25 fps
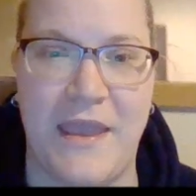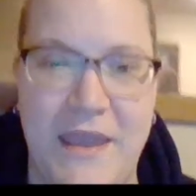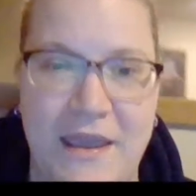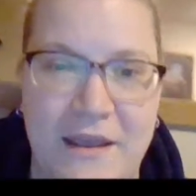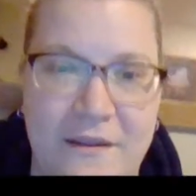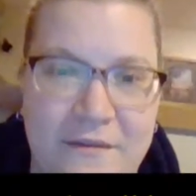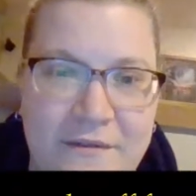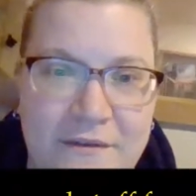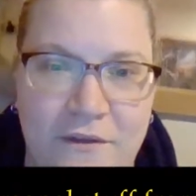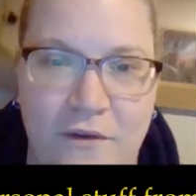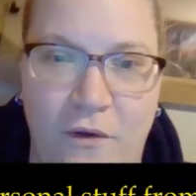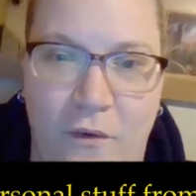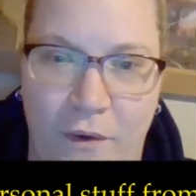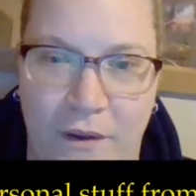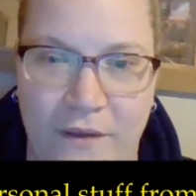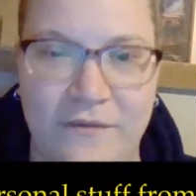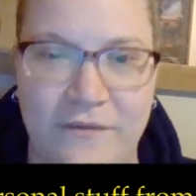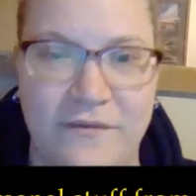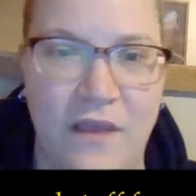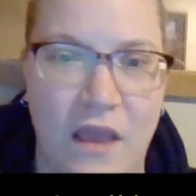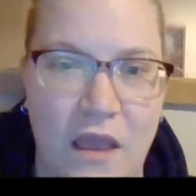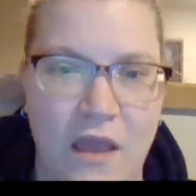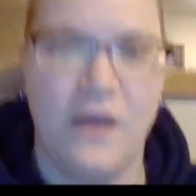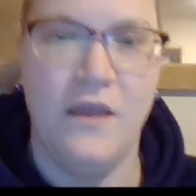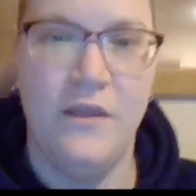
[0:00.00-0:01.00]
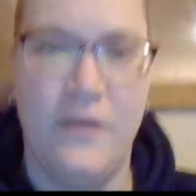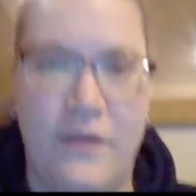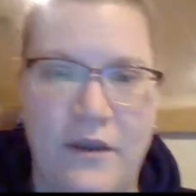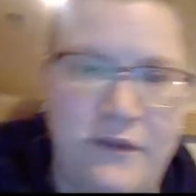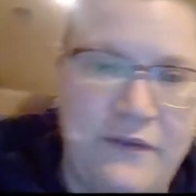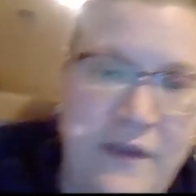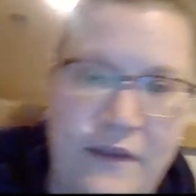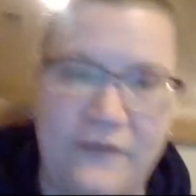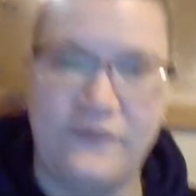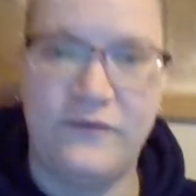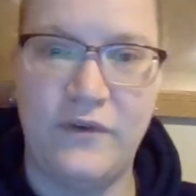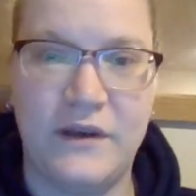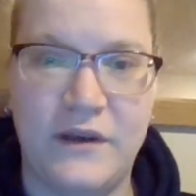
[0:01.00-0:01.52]
kids' toys. The
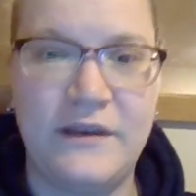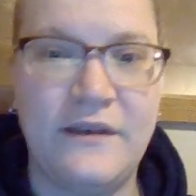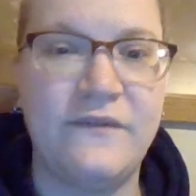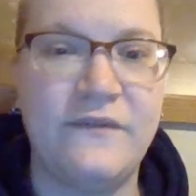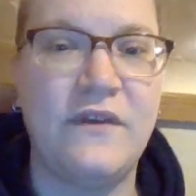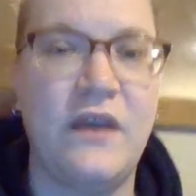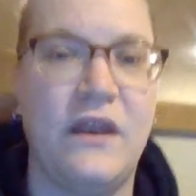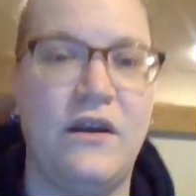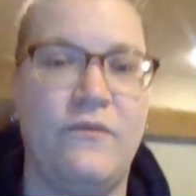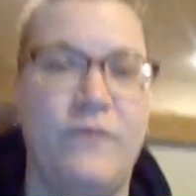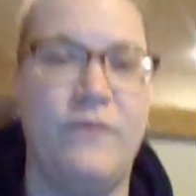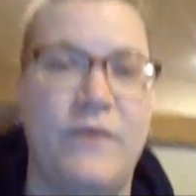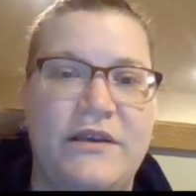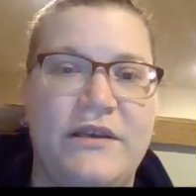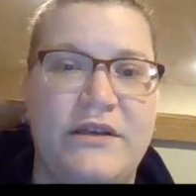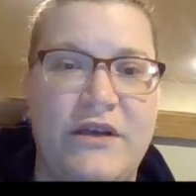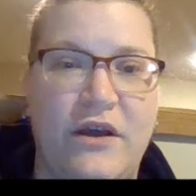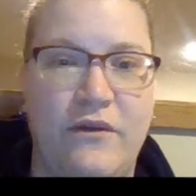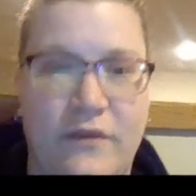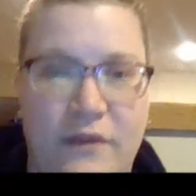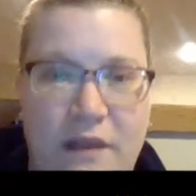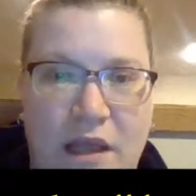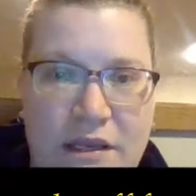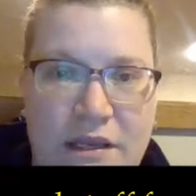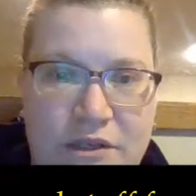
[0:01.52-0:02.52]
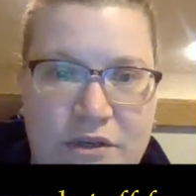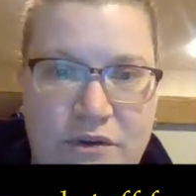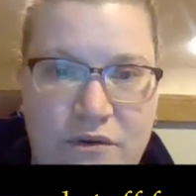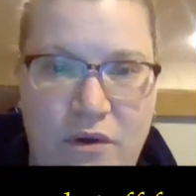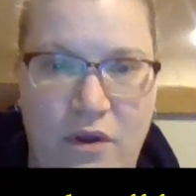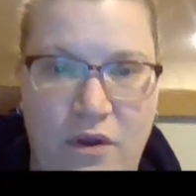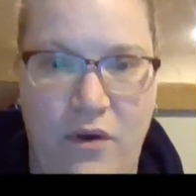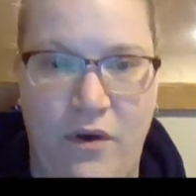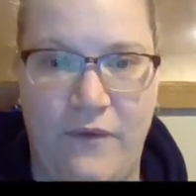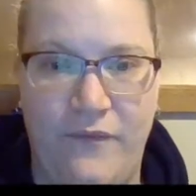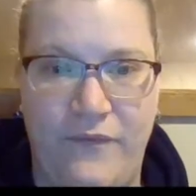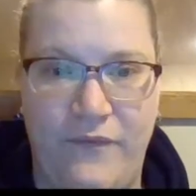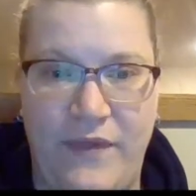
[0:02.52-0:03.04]
district is going to reach out and let you
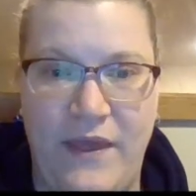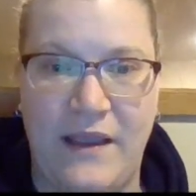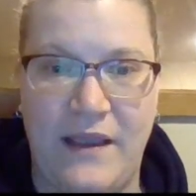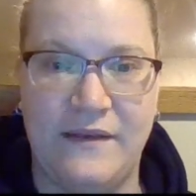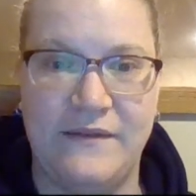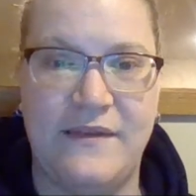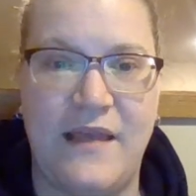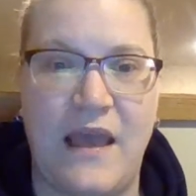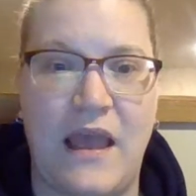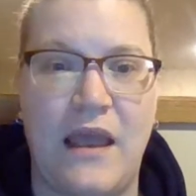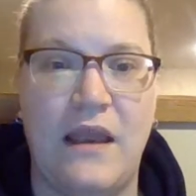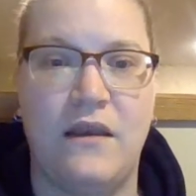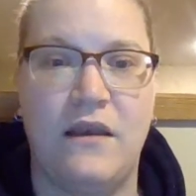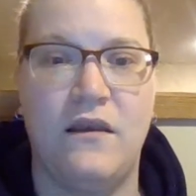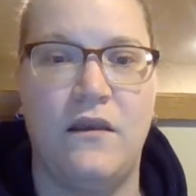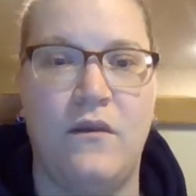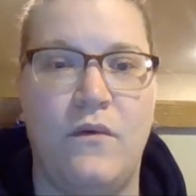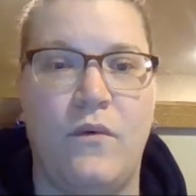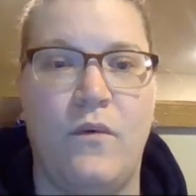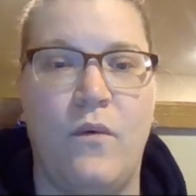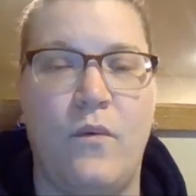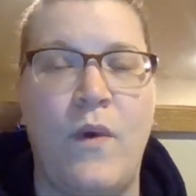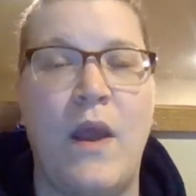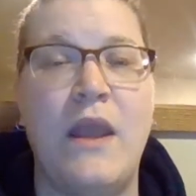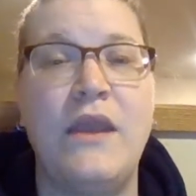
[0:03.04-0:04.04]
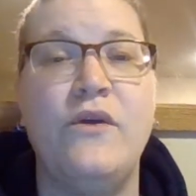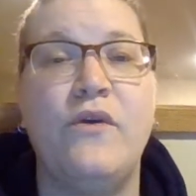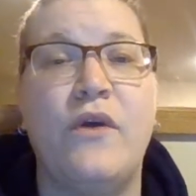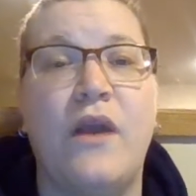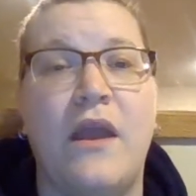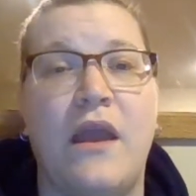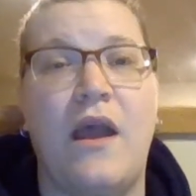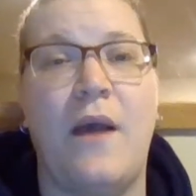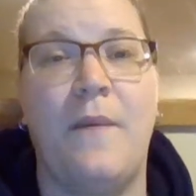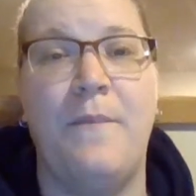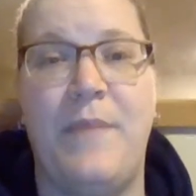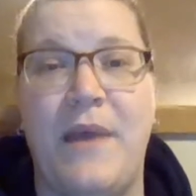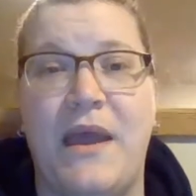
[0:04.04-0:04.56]
know of things when you
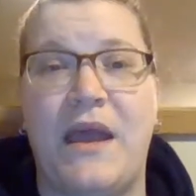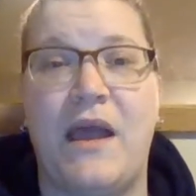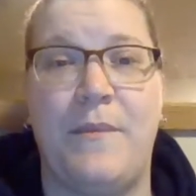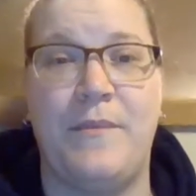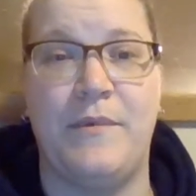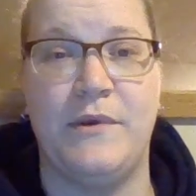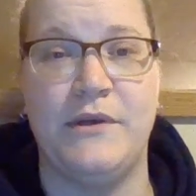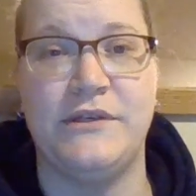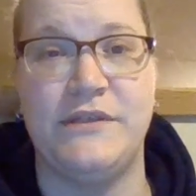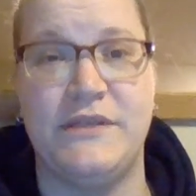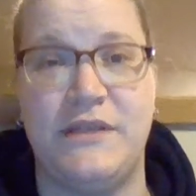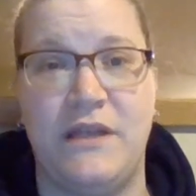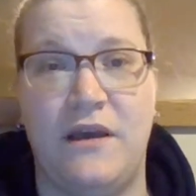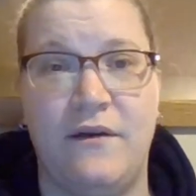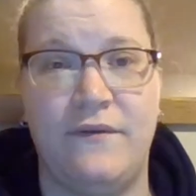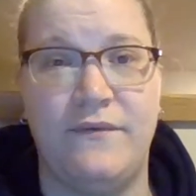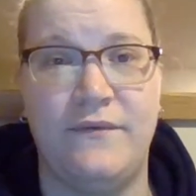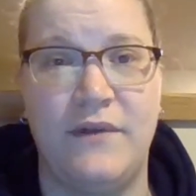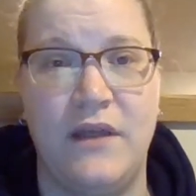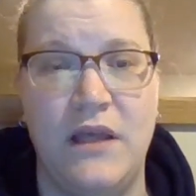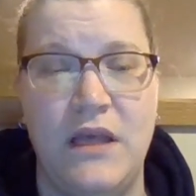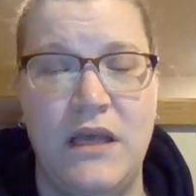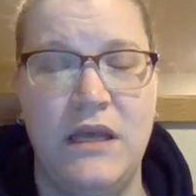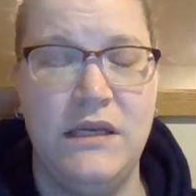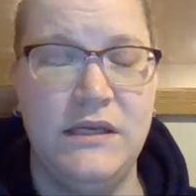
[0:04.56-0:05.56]
can come pick up your stuff.